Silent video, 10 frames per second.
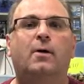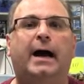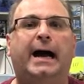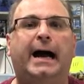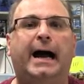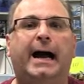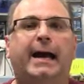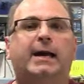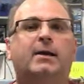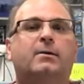
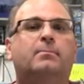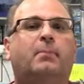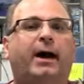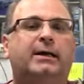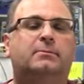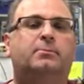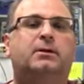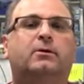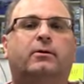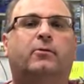I might be
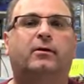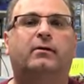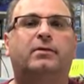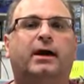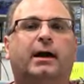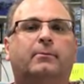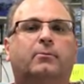doing one like that.